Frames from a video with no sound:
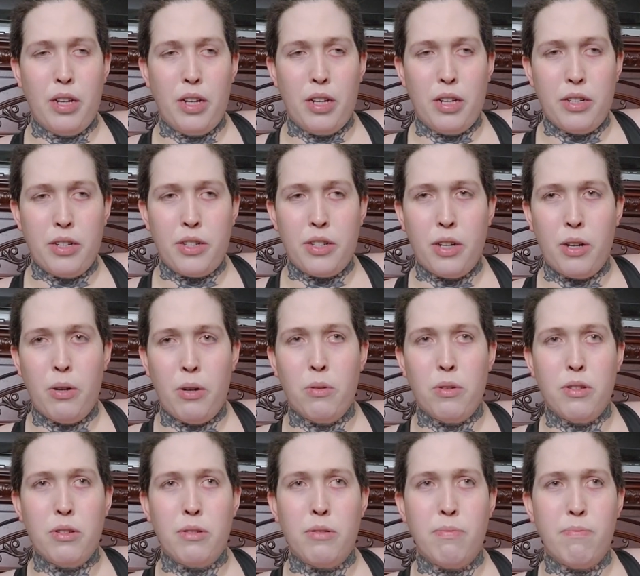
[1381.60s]
show
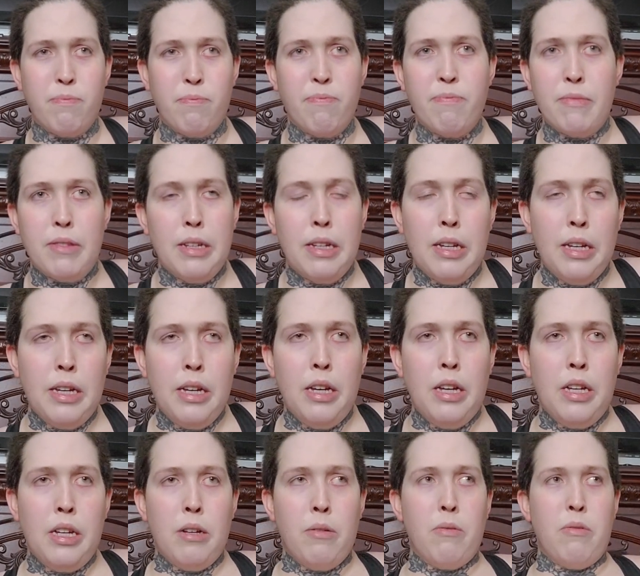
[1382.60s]
was
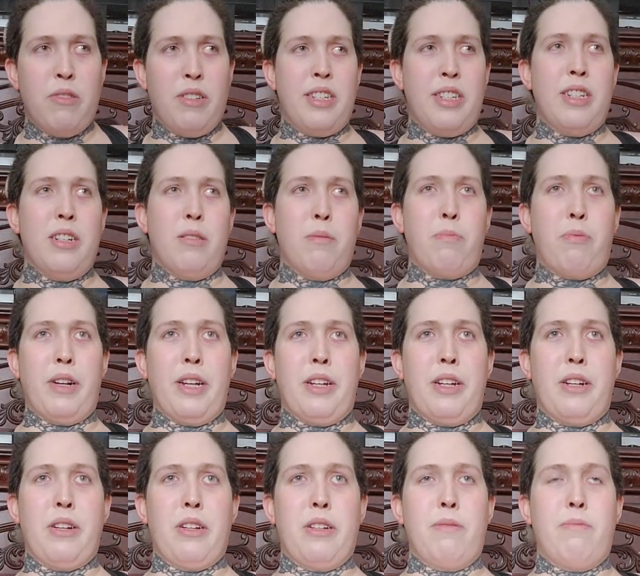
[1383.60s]
still pretty
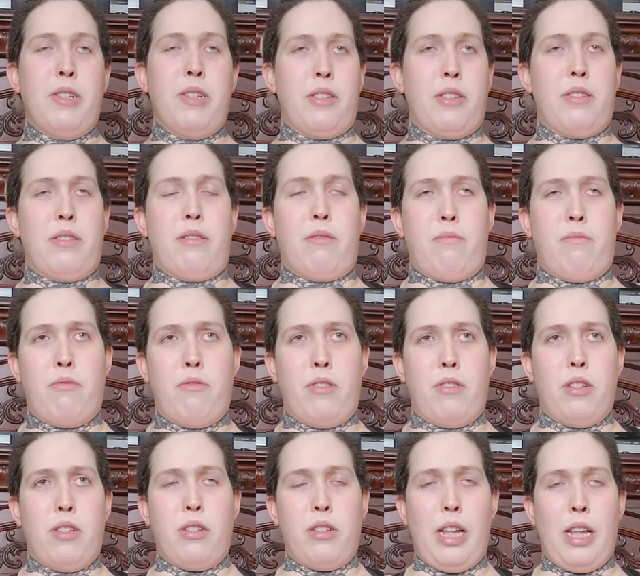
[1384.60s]
good, just
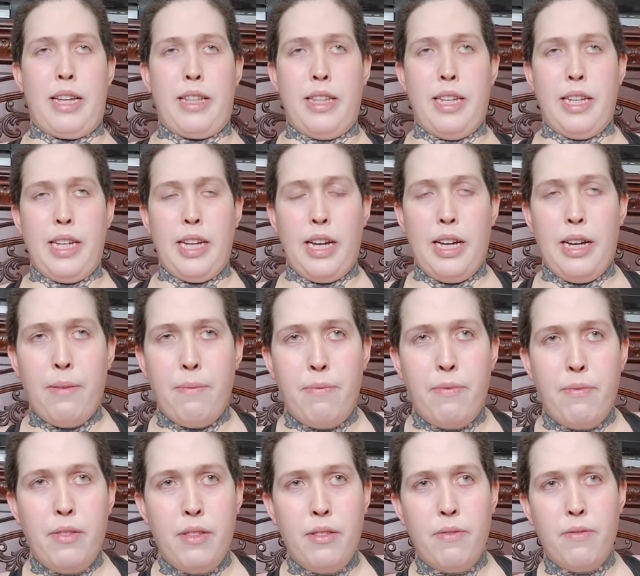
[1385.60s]
like the
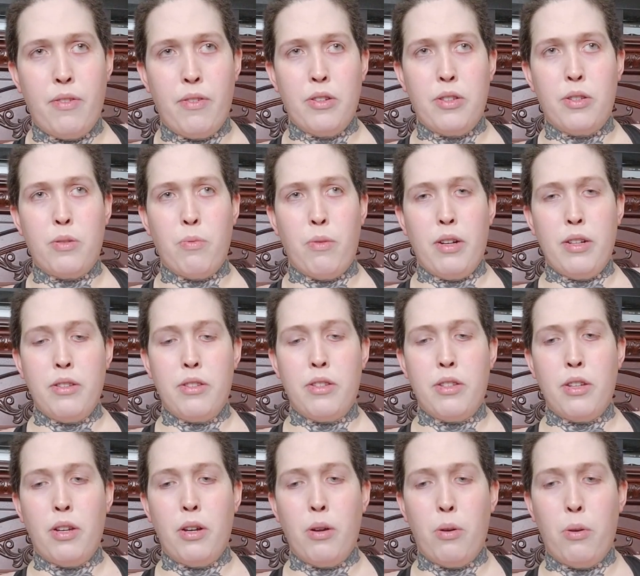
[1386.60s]
first one.
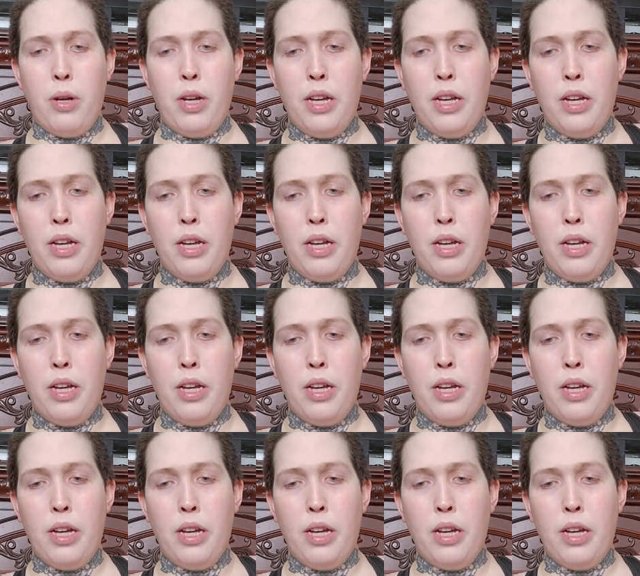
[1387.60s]
So